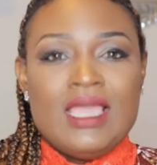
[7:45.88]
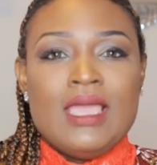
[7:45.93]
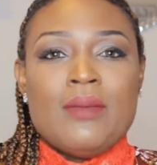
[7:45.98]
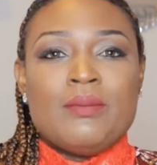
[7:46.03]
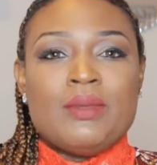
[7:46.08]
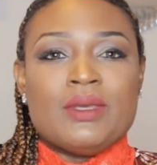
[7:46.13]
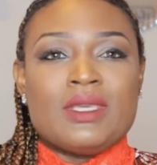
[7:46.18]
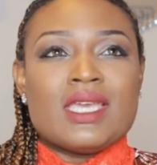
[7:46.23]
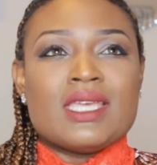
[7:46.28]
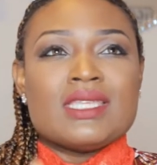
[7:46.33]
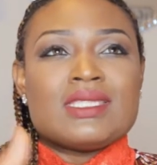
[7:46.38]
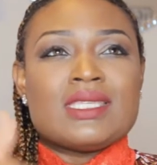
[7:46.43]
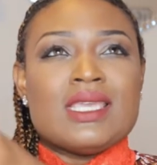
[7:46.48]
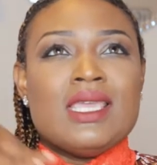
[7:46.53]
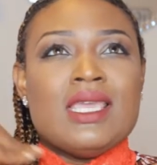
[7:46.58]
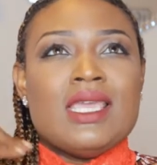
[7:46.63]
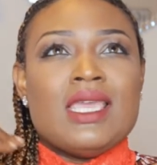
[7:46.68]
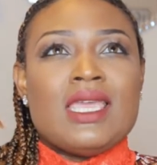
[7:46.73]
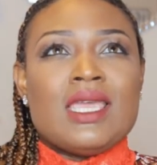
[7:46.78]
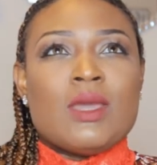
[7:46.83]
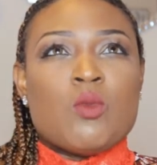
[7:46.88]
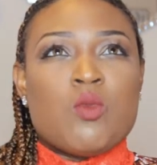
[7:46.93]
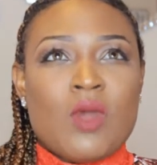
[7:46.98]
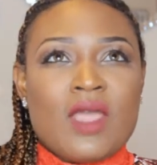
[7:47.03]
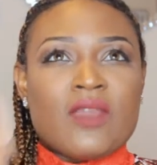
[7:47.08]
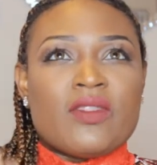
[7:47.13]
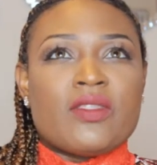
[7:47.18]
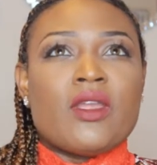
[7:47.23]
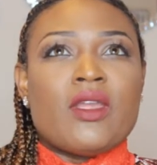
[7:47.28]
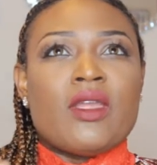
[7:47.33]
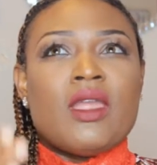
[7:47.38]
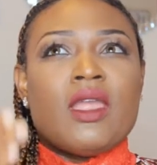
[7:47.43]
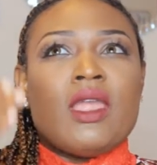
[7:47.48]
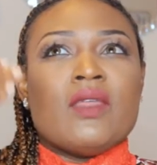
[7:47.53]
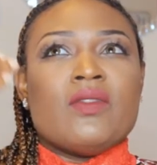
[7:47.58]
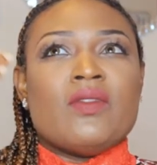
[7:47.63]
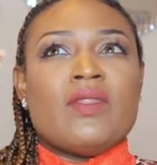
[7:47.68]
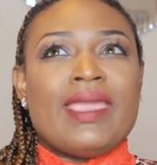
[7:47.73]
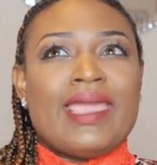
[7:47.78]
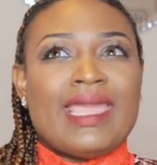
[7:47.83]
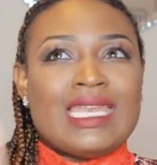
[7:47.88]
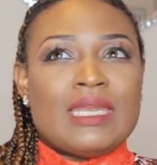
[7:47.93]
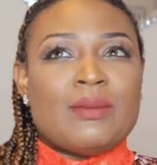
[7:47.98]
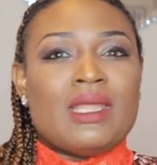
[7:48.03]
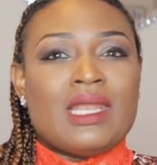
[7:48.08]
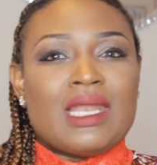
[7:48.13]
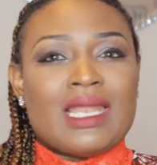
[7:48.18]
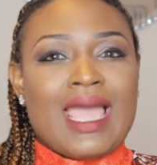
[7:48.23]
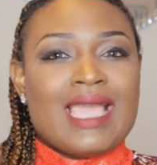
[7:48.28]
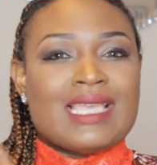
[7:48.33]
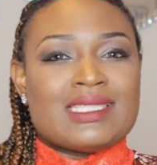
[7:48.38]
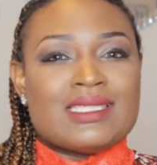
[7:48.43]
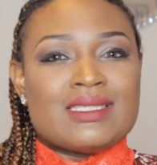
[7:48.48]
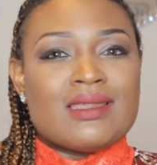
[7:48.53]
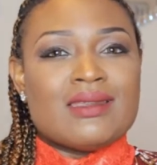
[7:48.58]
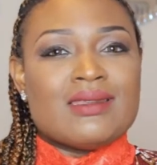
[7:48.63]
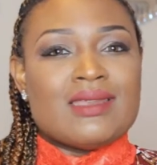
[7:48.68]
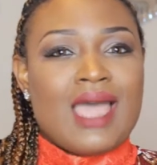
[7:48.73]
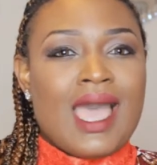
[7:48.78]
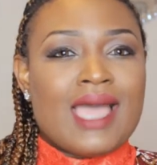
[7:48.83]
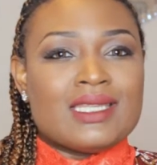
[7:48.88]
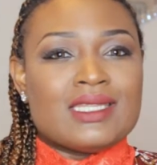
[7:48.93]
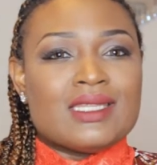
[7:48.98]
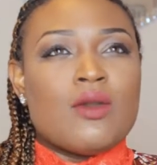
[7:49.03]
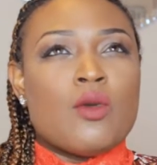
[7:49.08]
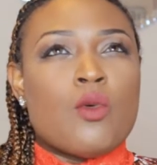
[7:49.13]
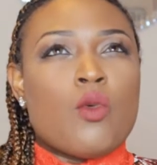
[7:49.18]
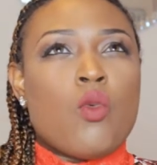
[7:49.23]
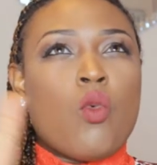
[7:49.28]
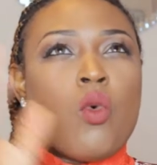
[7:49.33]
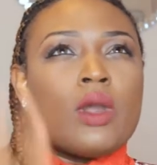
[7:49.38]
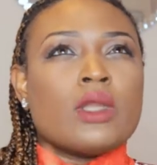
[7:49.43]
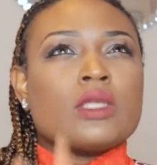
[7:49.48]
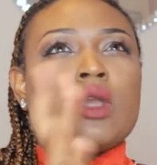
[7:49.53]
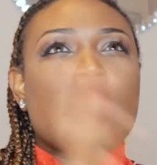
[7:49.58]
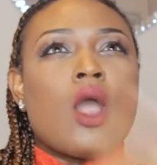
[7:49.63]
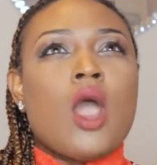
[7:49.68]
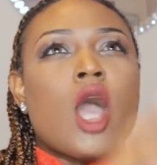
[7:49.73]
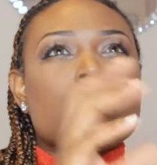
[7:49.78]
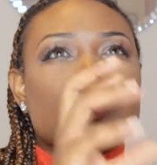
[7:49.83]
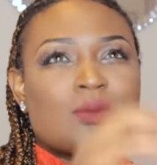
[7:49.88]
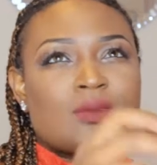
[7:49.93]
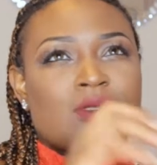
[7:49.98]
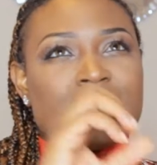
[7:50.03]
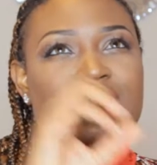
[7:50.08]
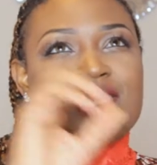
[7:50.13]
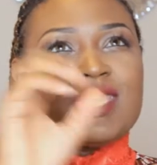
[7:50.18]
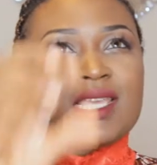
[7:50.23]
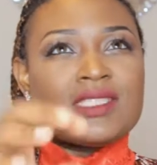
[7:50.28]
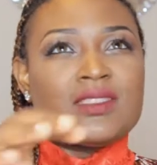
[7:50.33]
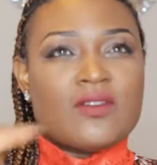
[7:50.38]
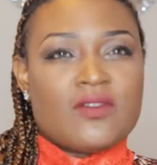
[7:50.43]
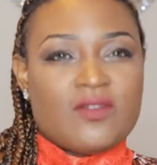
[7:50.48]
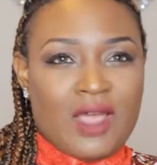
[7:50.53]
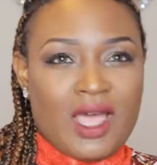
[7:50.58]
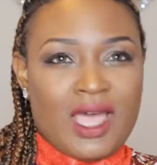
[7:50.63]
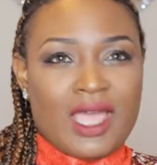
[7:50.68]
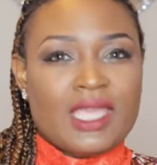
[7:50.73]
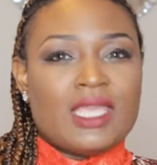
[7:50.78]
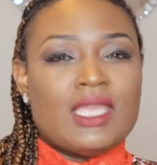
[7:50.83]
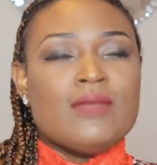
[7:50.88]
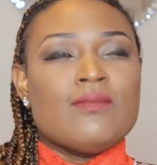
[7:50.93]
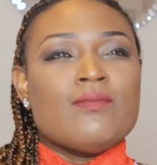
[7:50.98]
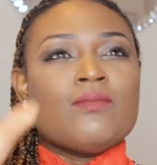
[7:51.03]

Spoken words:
Because whether the enemy likes it or not, what caused me to testify